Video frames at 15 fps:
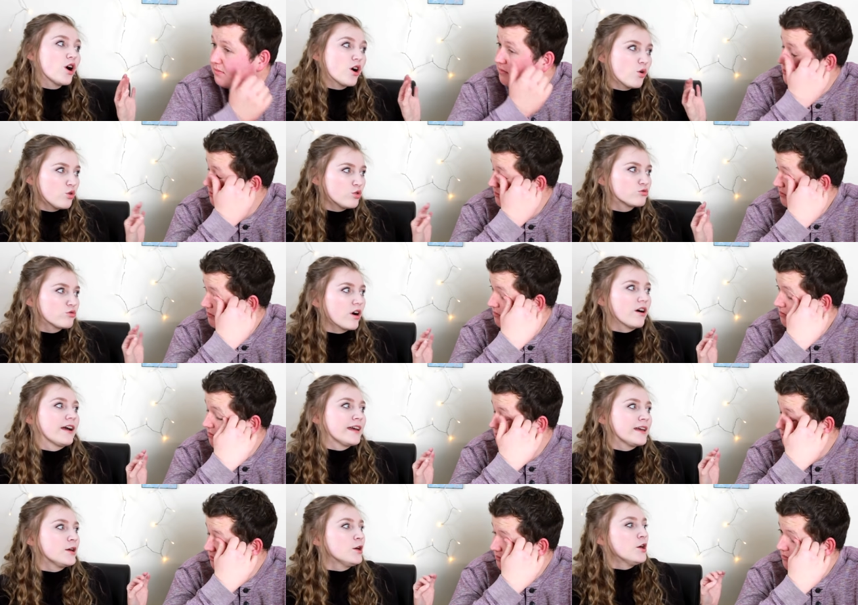Speaker 1: were all
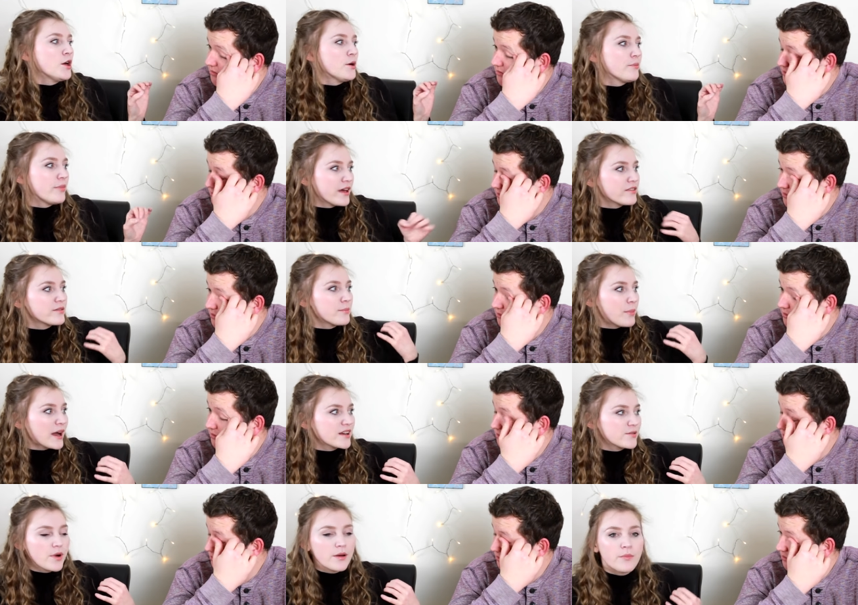right, but at the
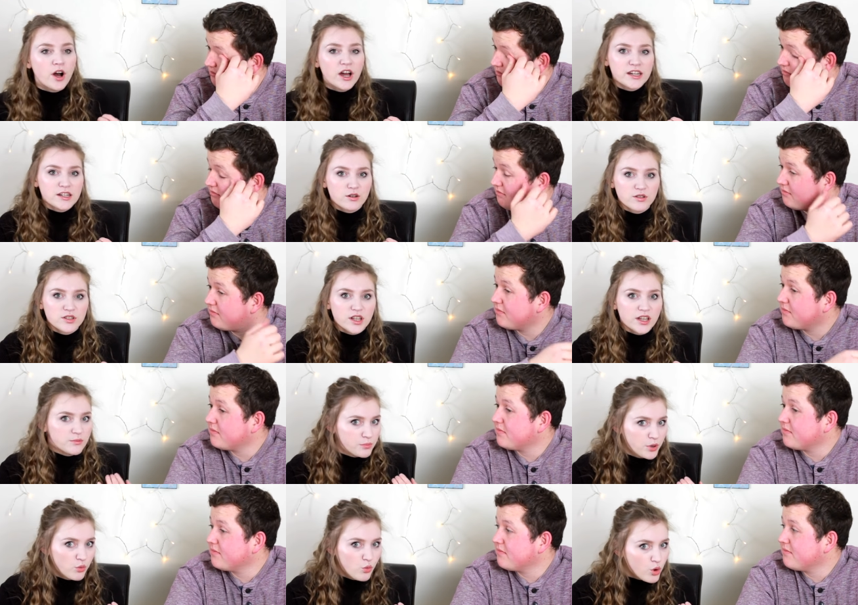back of my mind, I was like,
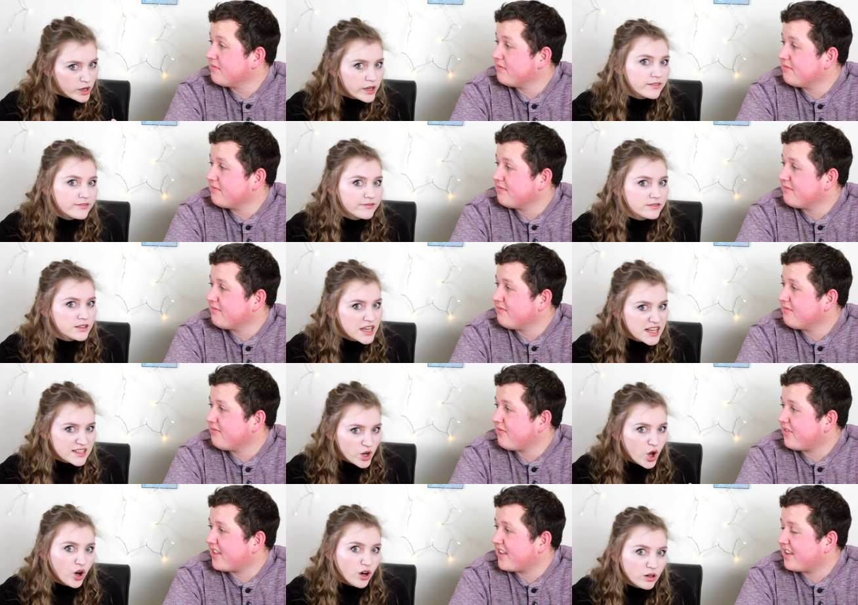but what if he's
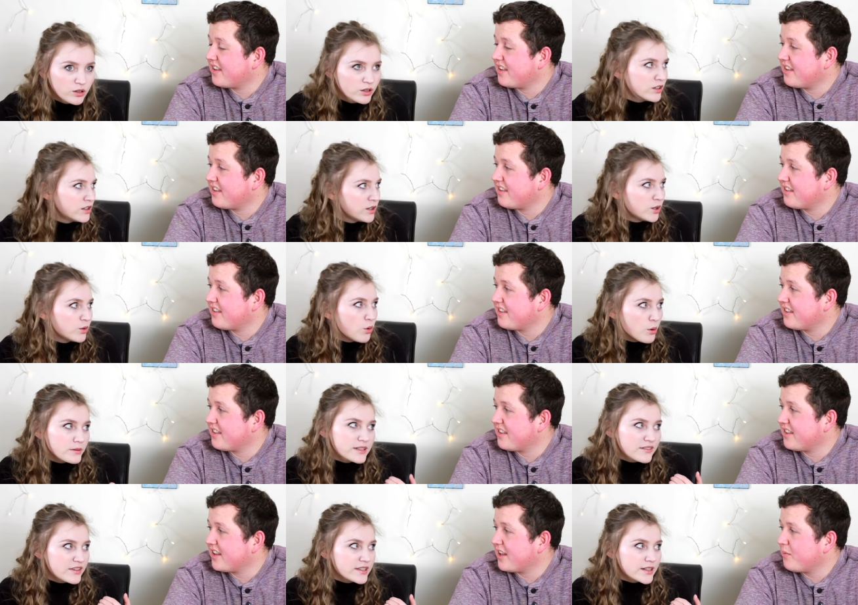not? Or
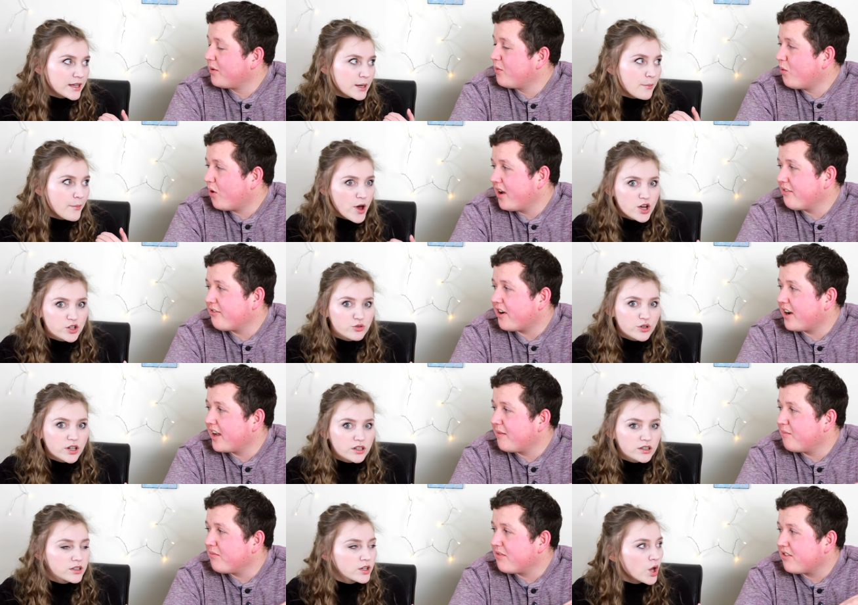as if he's like. And what if
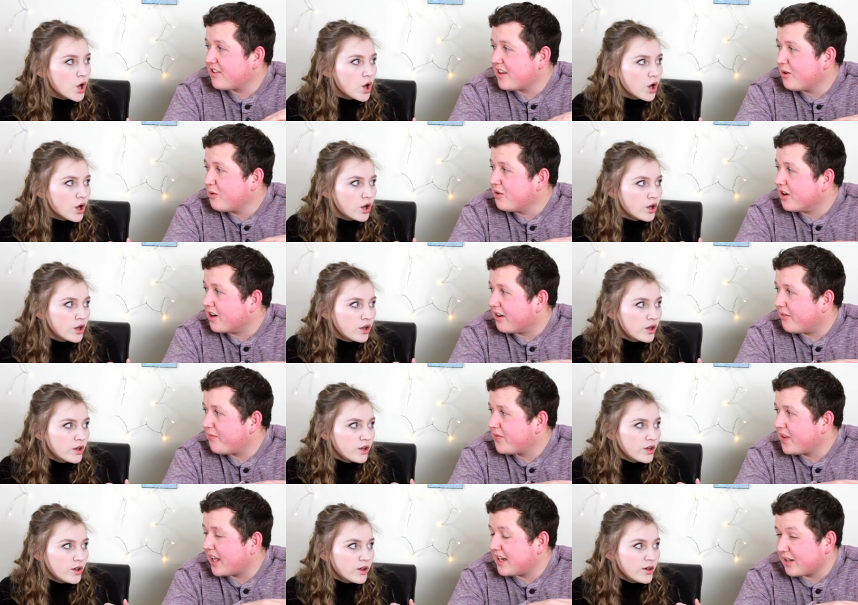I'm
Speaker 2: still not?
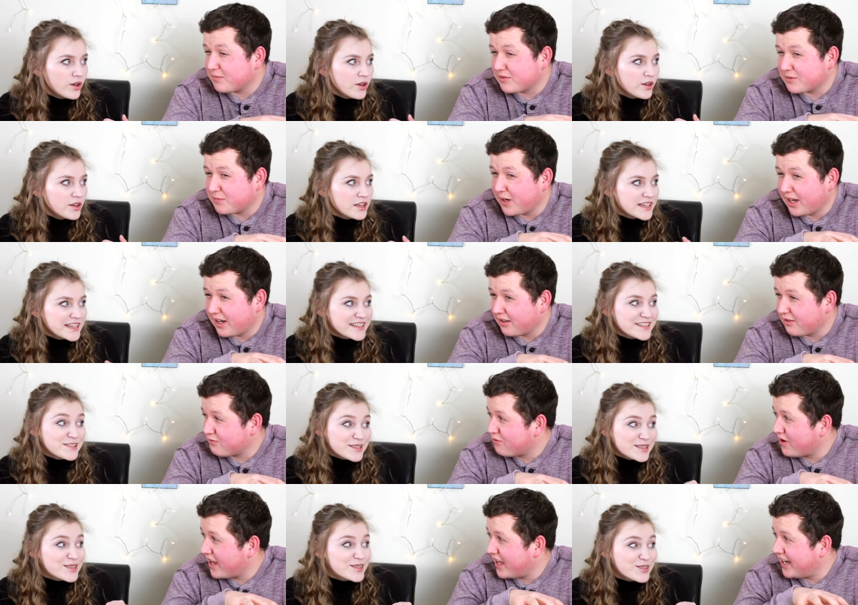And I'm just playing like the
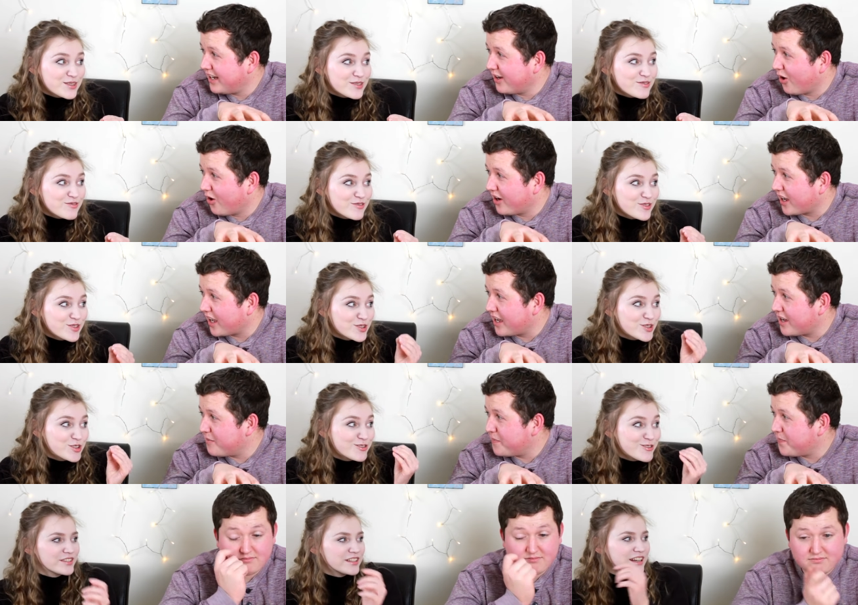really long
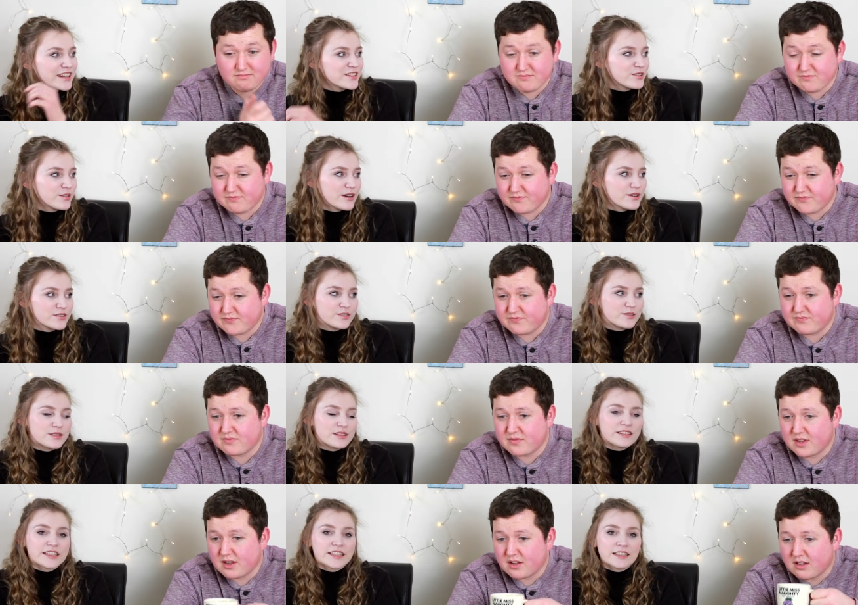game.
Speaker 1: For the next two hours, I was
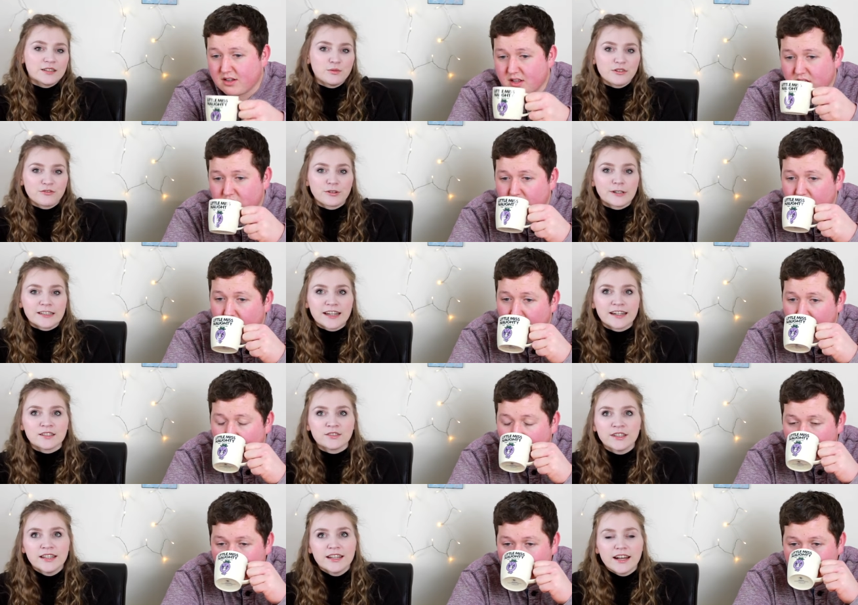like a little bit freaked
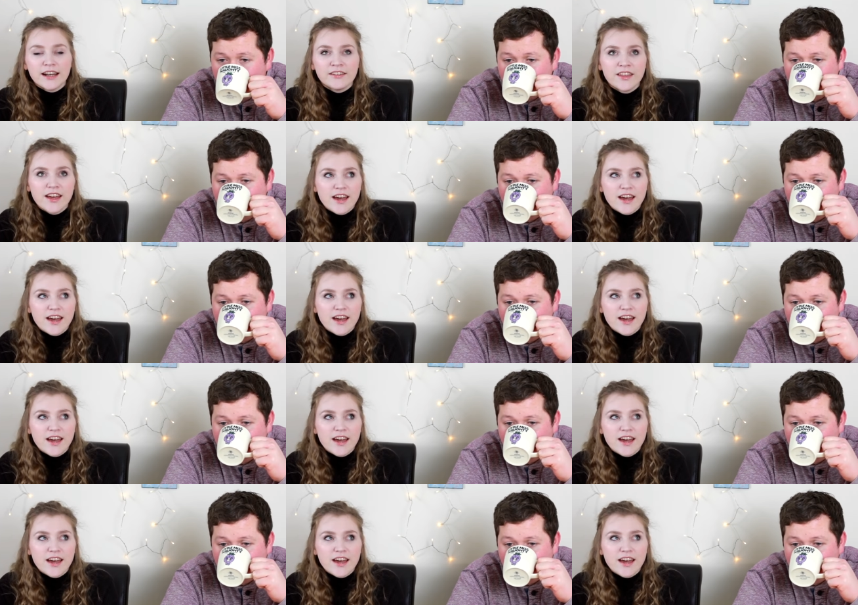out, and